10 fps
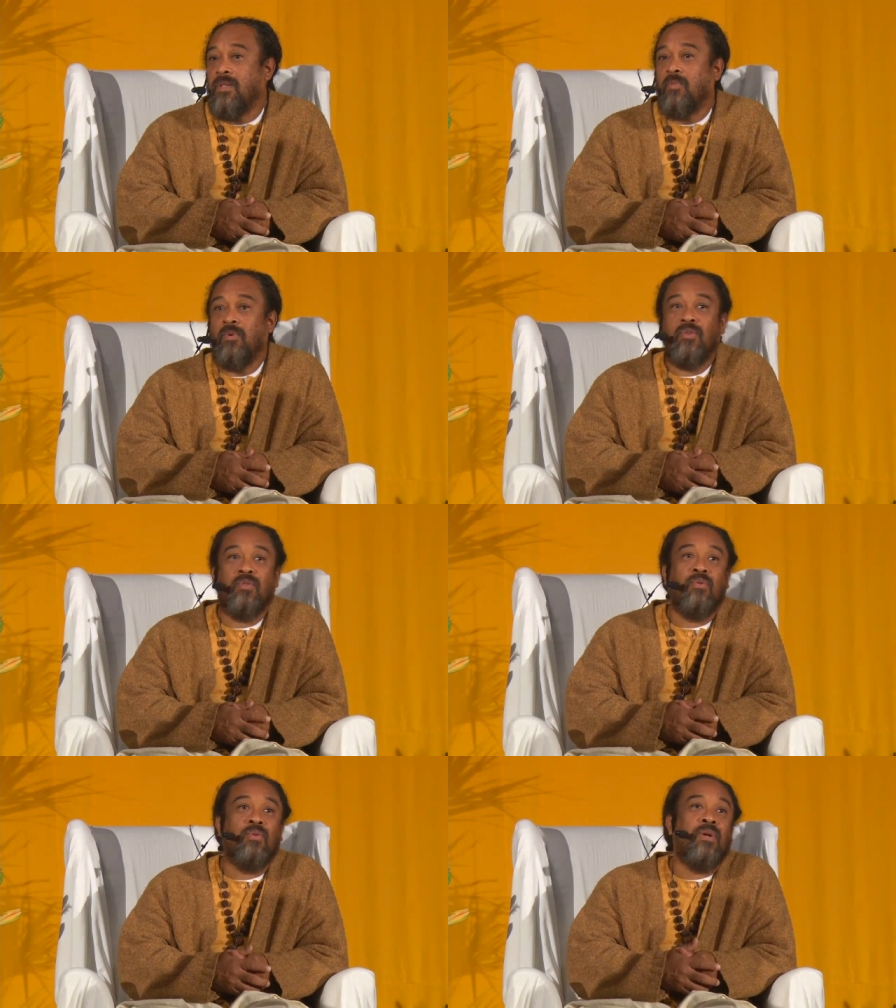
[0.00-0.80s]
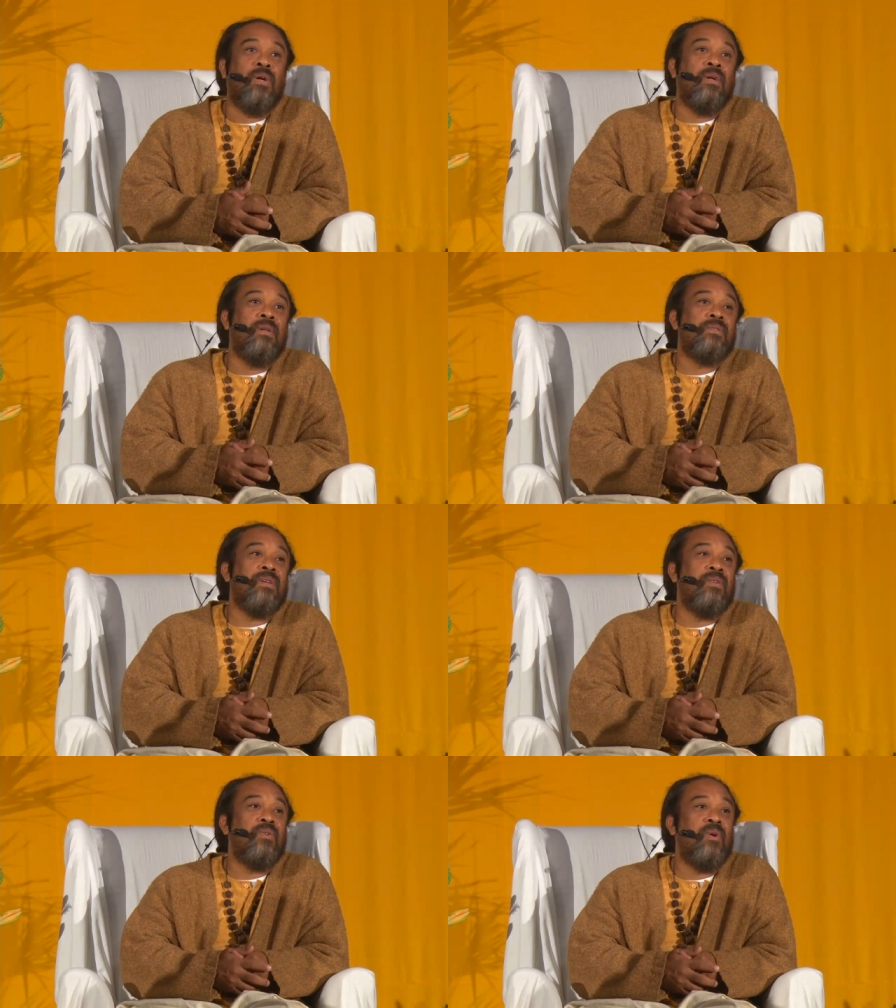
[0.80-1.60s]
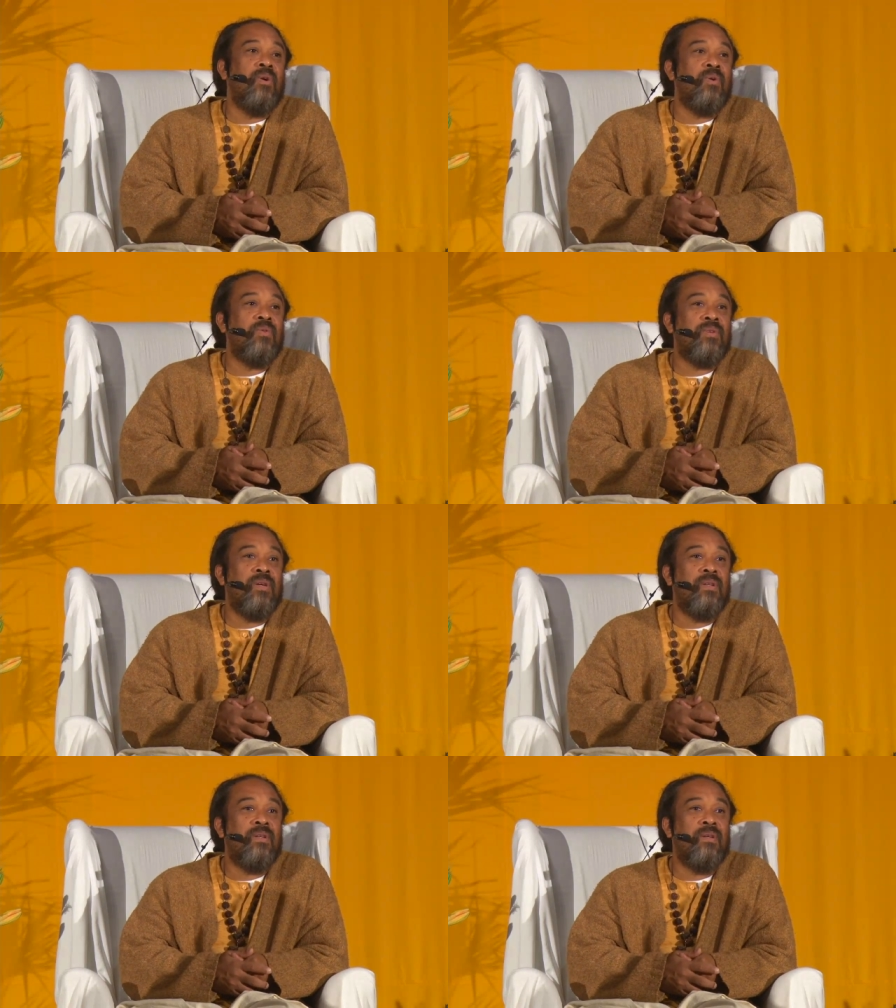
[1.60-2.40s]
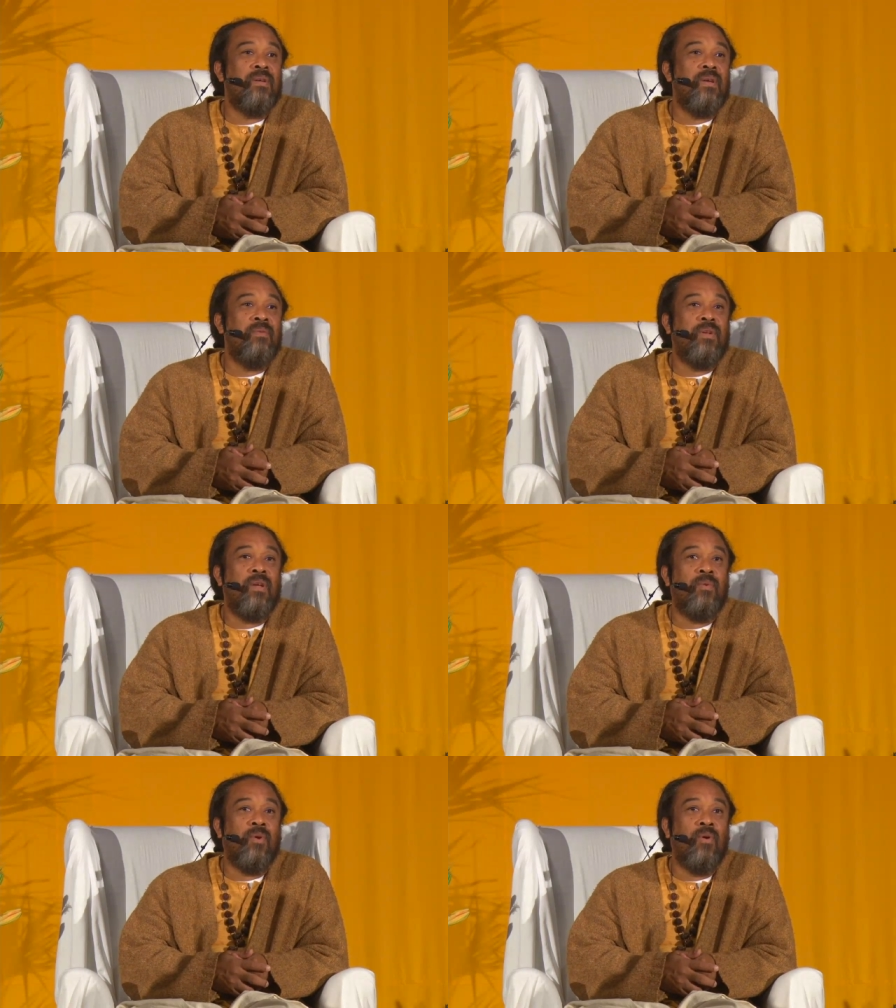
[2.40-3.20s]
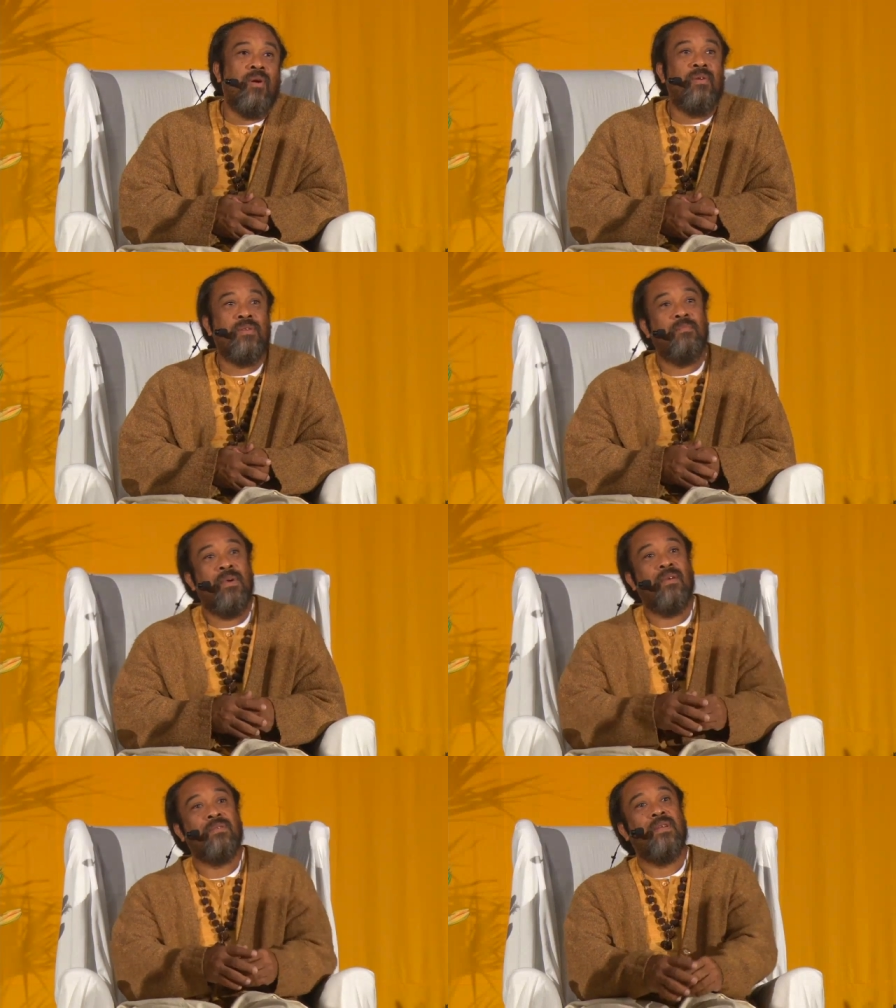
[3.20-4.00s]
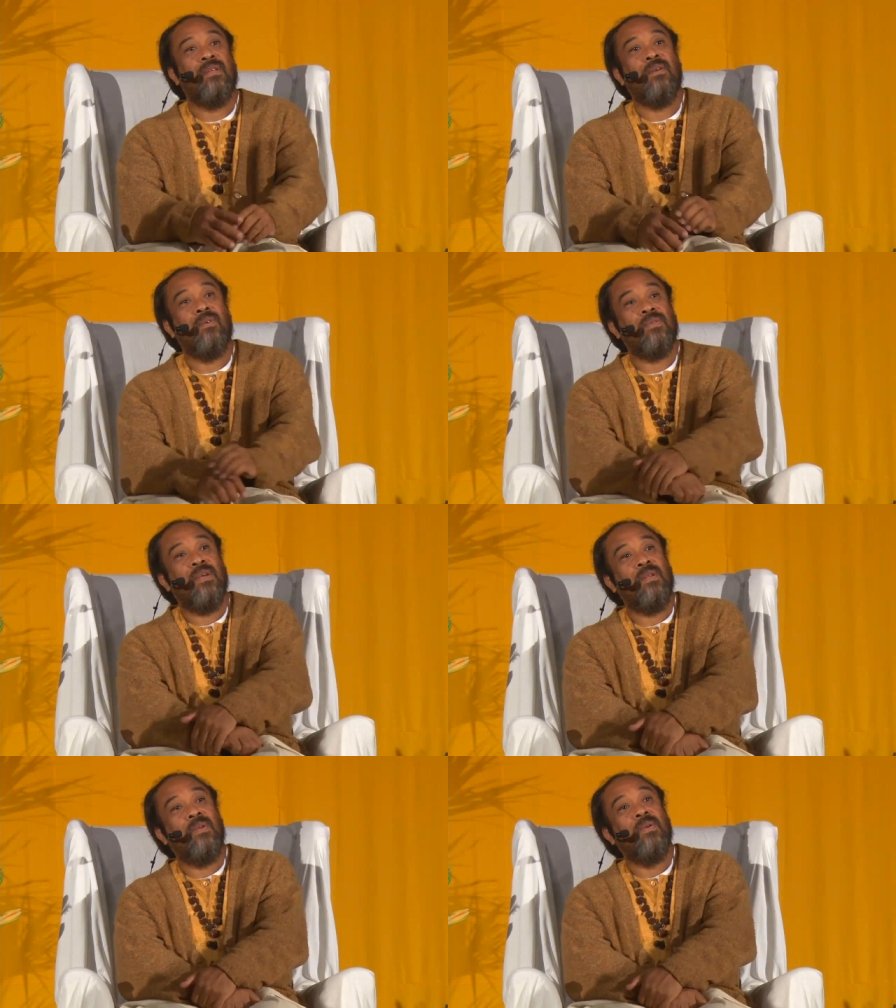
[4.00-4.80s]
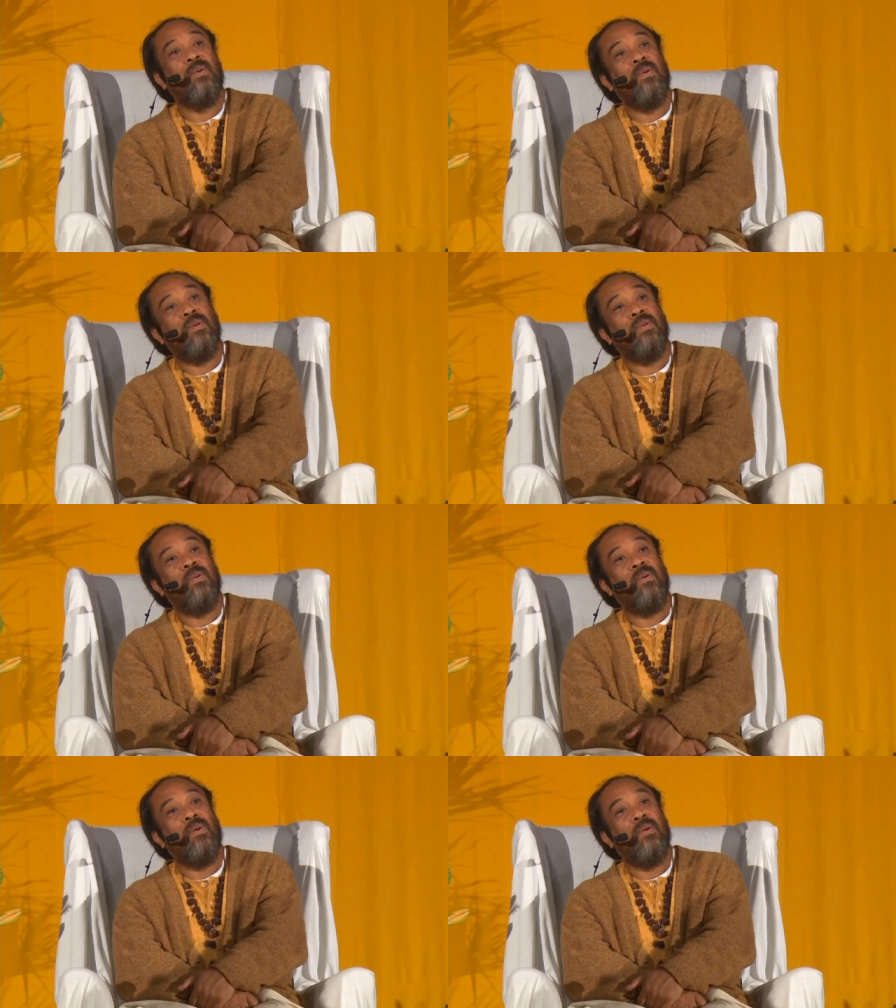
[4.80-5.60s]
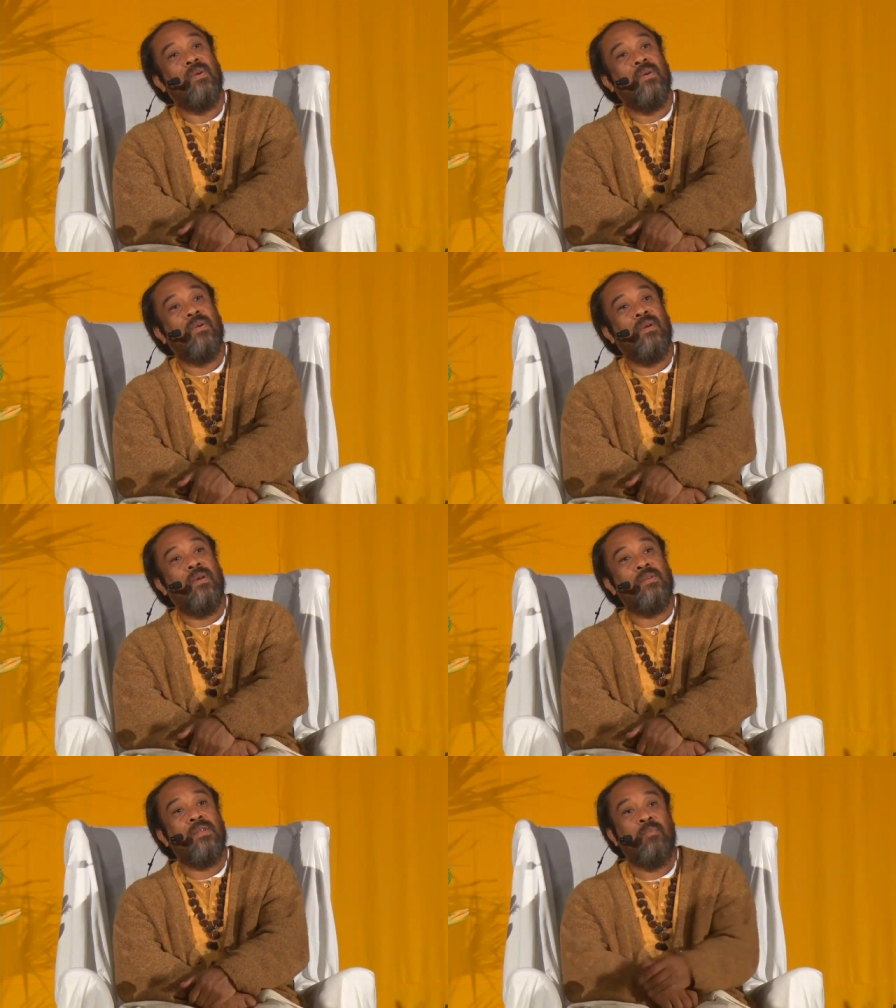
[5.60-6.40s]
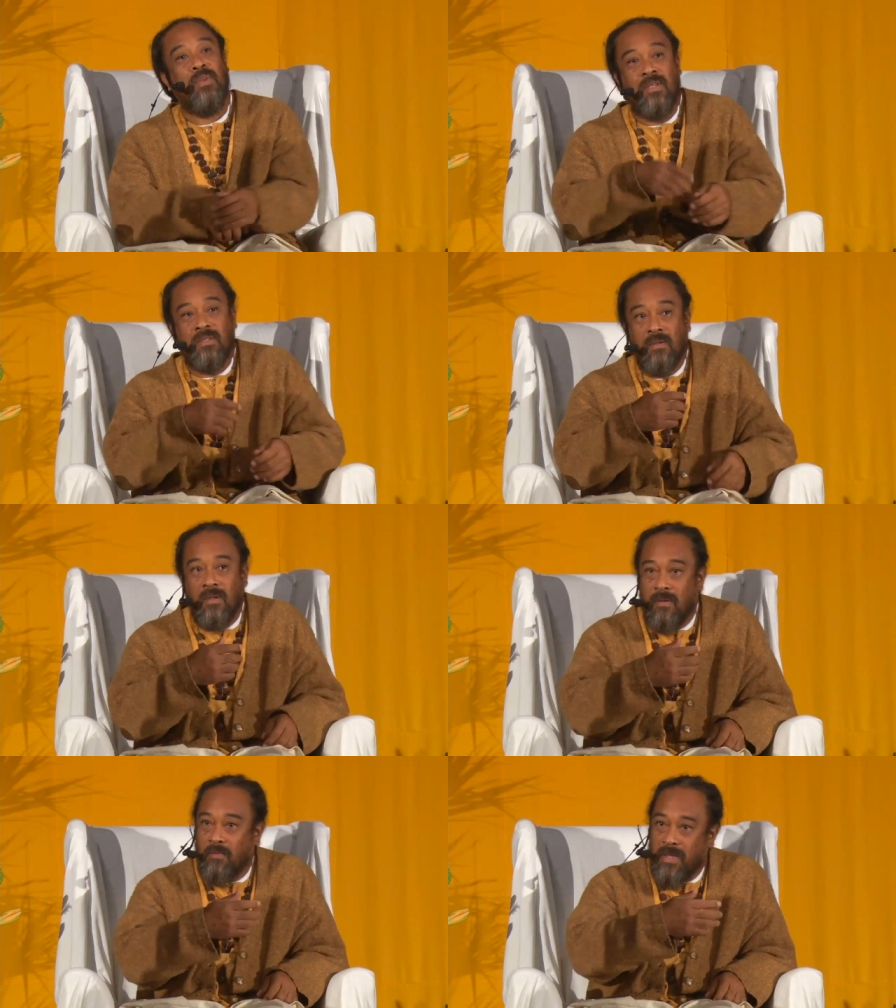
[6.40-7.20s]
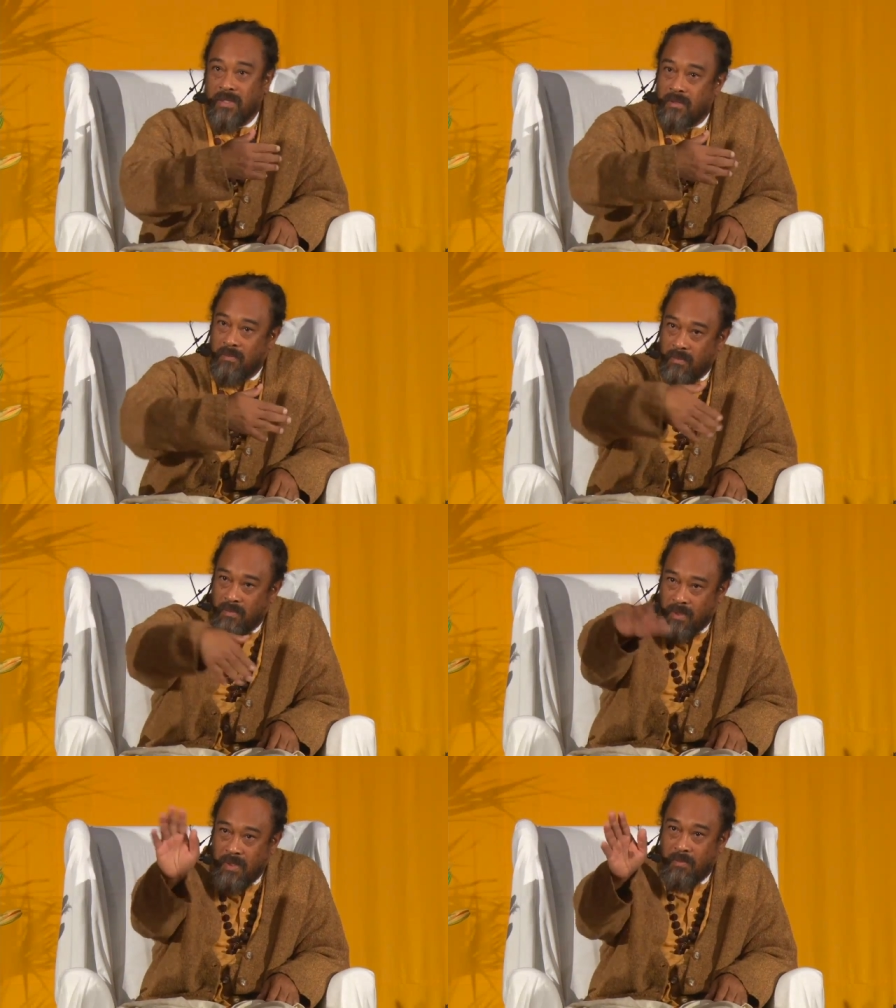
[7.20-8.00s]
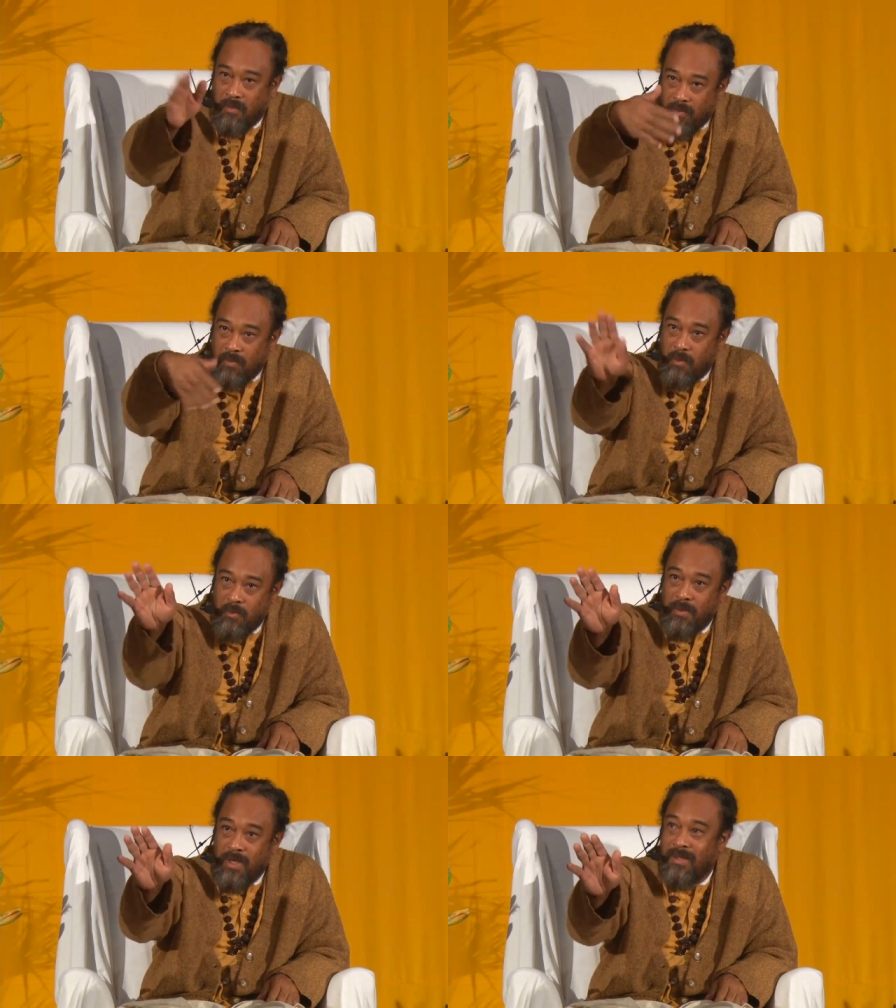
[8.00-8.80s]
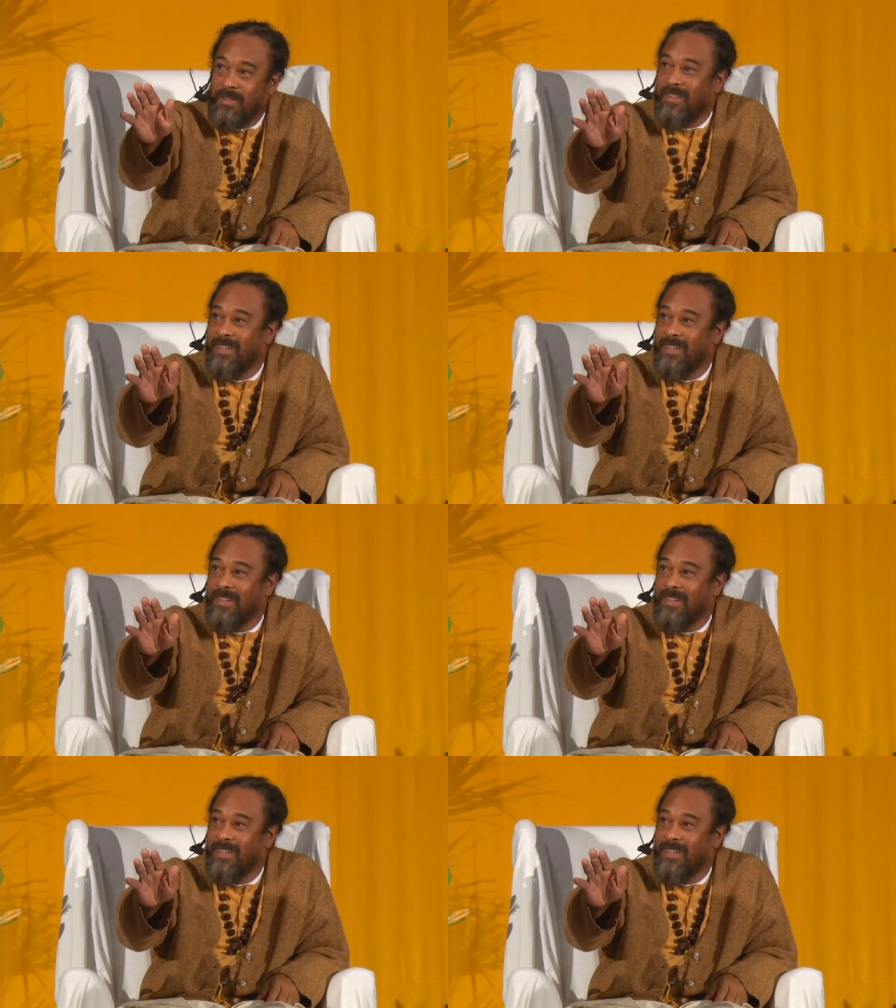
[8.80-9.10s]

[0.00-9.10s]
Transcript: Suppose you are inside your house, and every time you go out, there's a beggar standing outside the door. And you say, please move from here.